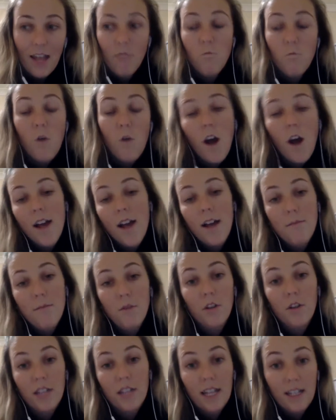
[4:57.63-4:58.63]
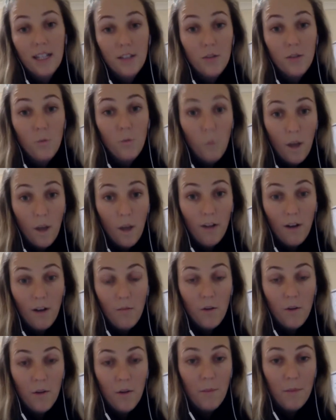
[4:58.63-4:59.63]
and why I'm not getting to where I
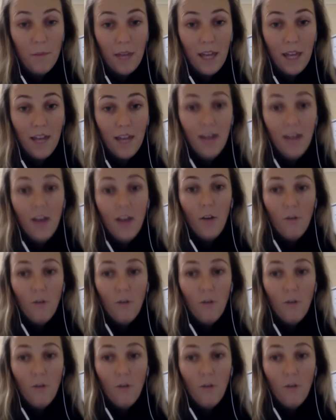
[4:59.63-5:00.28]
want to be